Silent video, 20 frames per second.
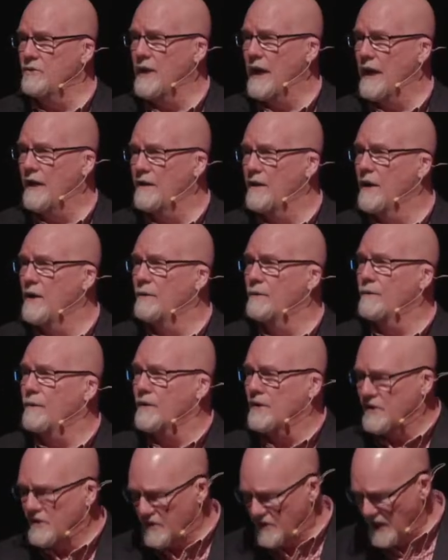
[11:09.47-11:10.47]
that for
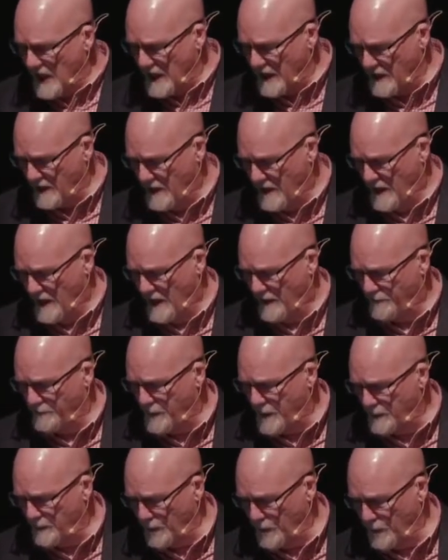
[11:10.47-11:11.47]
the sake of
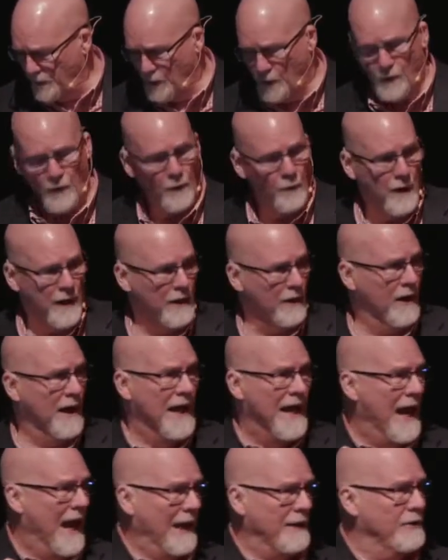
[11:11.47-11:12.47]
people who are weaker.
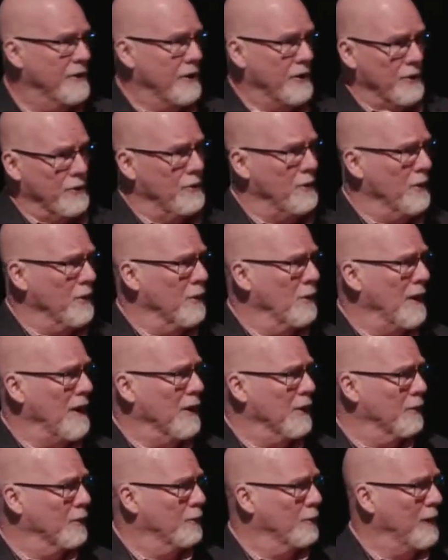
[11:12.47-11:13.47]
And you who are
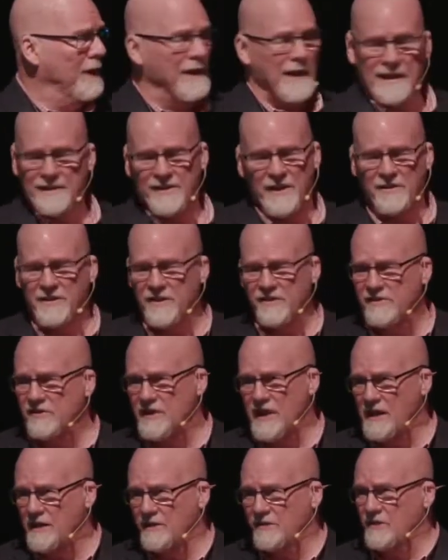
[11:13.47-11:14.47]
weaker realize that this is
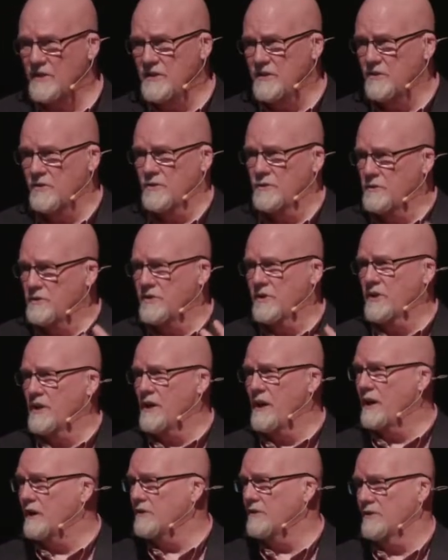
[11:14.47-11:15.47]
not a sin issue. It's a
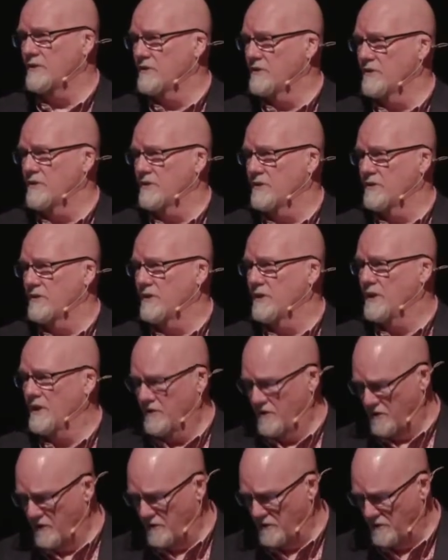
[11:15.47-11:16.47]
conscience
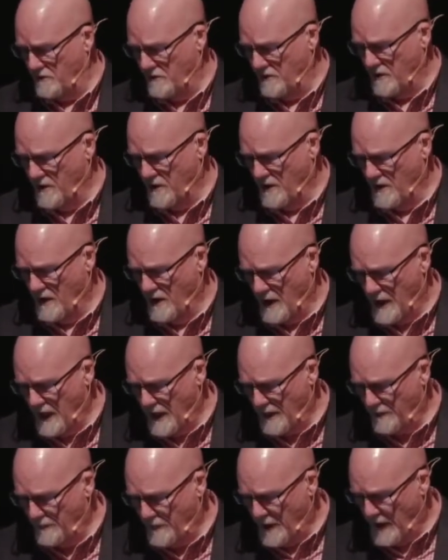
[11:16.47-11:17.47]
issue.
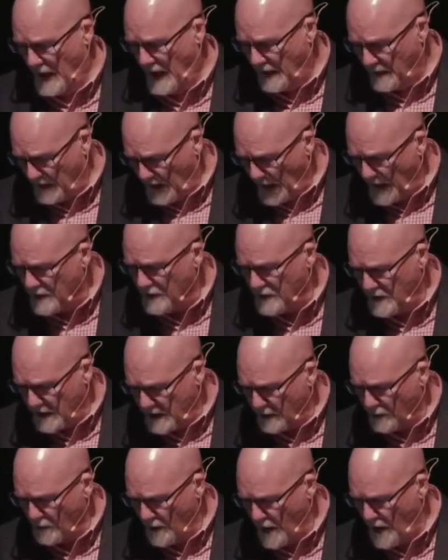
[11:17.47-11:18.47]
And you need
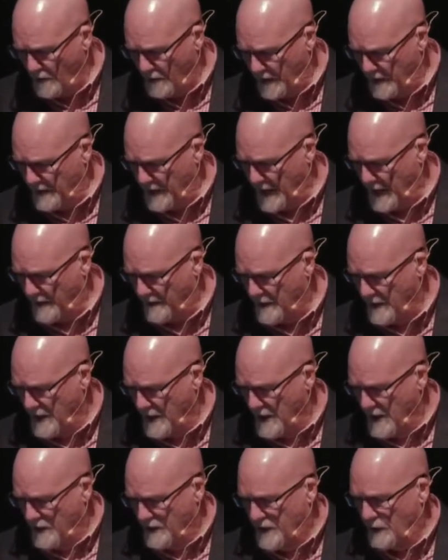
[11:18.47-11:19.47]
to grow in that.
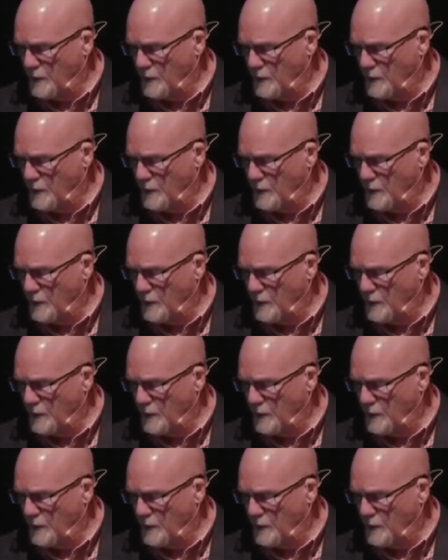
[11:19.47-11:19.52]
There